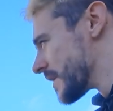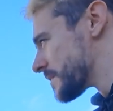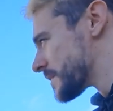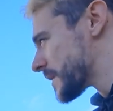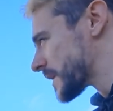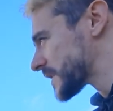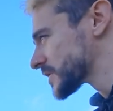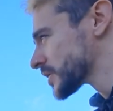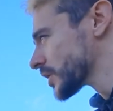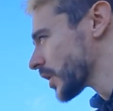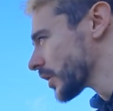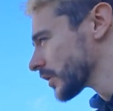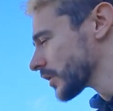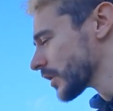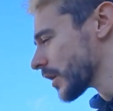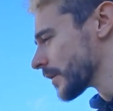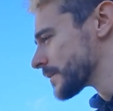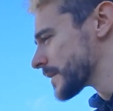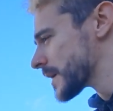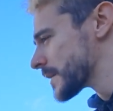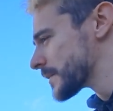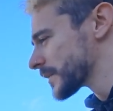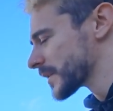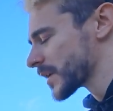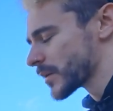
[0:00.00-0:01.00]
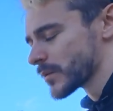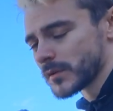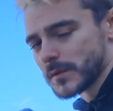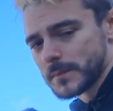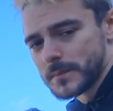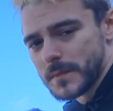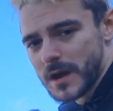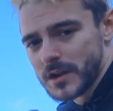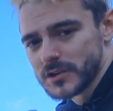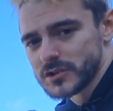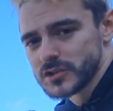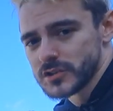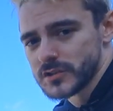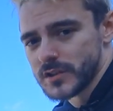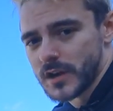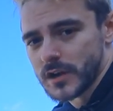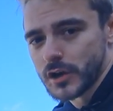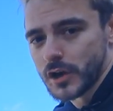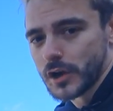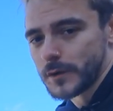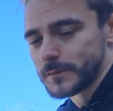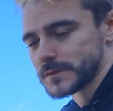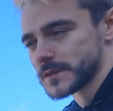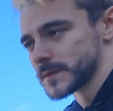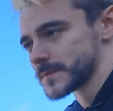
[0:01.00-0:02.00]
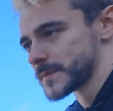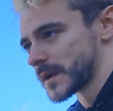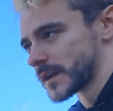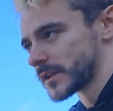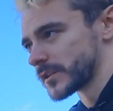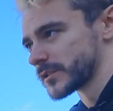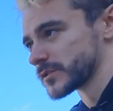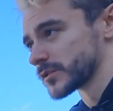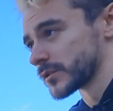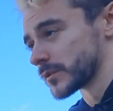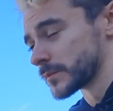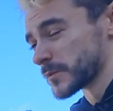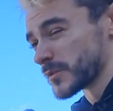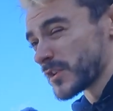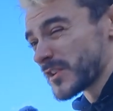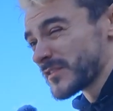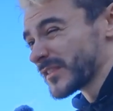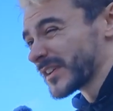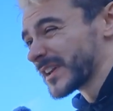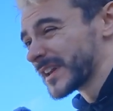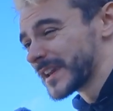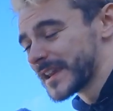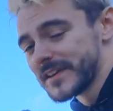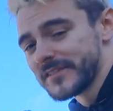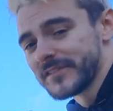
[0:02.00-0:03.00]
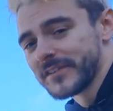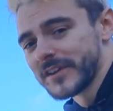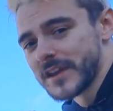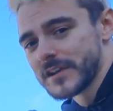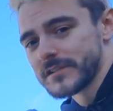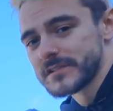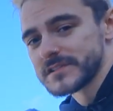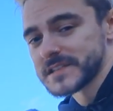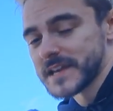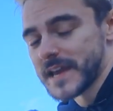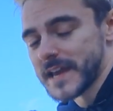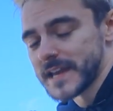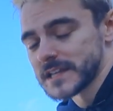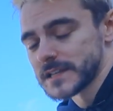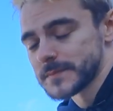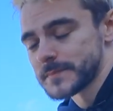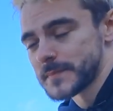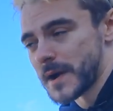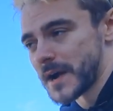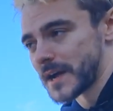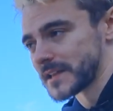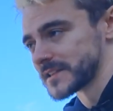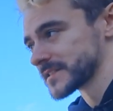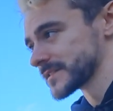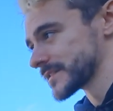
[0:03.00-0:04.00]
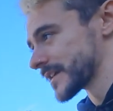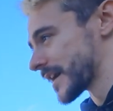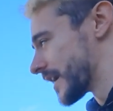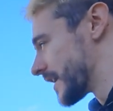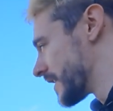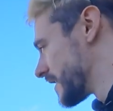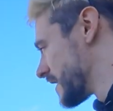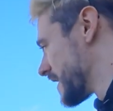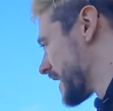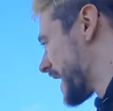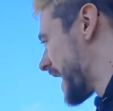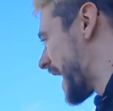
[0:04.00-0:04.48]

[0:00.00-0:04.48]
there's not a lot of people, I would imagine, that come to Benidorm or even live here as expats that